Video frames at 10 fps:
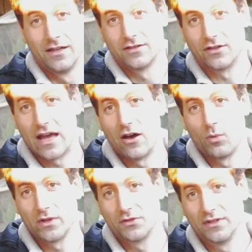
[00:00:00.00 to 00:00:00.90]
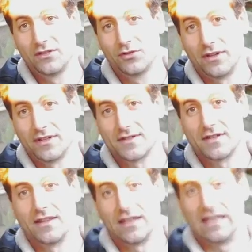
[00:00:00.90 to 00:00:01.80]
So now what you need to
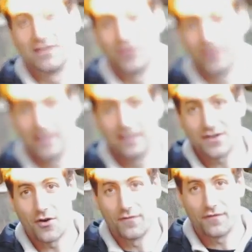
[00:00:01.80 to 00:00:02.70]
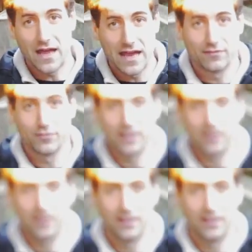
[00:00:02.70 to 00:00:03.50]
understand is the need of every